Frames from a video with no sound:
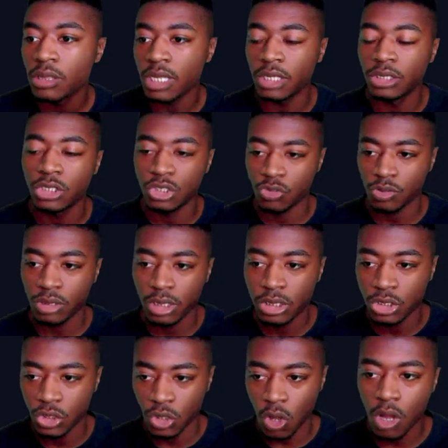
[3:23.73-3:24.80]
They just
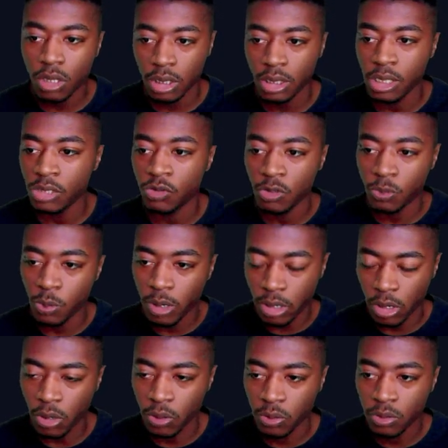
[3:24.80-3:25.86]
released Zhongli in
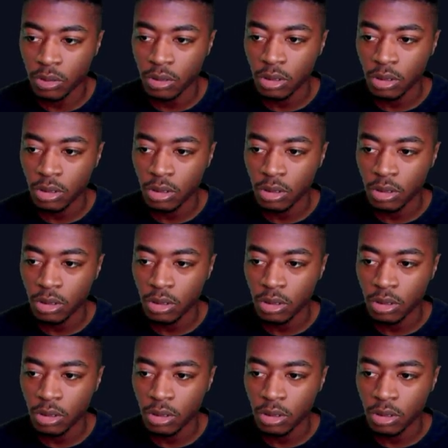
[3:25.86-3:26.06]
3.0,